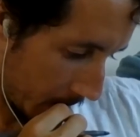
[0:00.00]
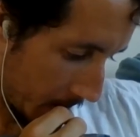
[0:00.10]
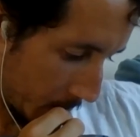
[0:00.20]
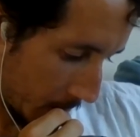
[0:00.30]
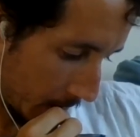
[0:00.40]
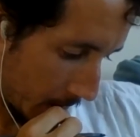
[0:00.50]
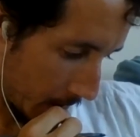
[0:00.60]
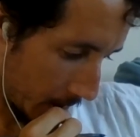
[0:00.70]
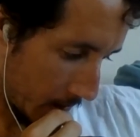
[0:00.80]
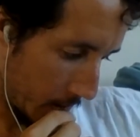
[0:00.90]
I'm trying to
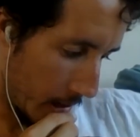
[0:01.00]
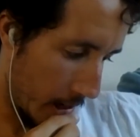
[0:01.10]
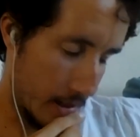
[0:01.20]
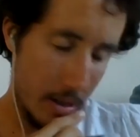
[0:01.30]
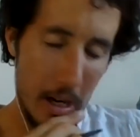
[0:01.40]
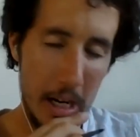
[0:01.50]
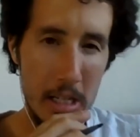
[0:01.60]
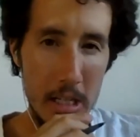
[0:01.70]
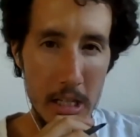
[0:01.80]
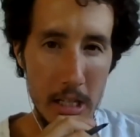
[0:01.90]
think. So yeah, so
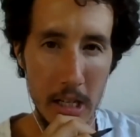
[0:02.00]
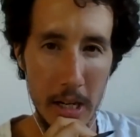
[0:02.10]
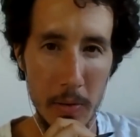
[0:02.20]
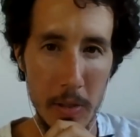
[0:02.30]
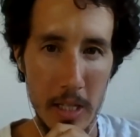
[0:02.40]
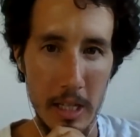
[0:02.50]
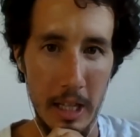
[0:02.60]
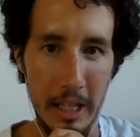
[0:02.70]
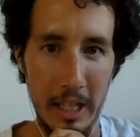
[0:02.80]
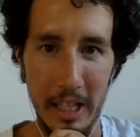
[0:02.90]
I would say
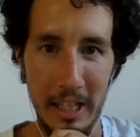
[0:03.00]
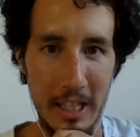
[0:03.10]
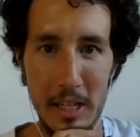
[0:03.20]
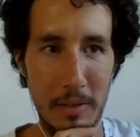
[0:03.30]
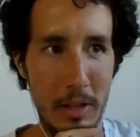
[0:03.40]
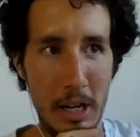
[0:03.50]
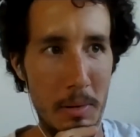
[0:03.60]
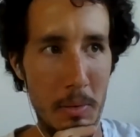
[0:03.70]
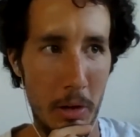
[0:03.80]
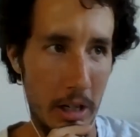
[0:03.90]
like the stuff that
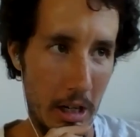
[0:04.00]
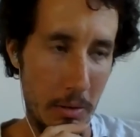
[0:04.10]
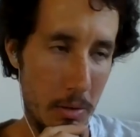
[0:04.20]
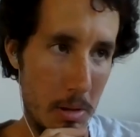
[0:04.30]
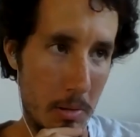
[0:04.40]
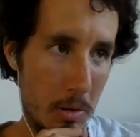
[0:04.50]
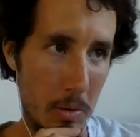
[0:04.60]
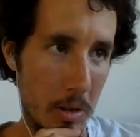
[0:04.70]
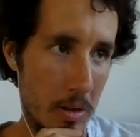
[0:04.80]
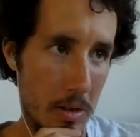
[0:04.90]
I've been working on with people
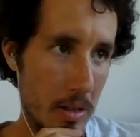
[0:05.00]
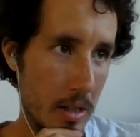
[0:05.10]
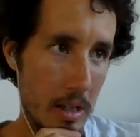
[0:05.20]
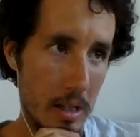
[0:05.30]
was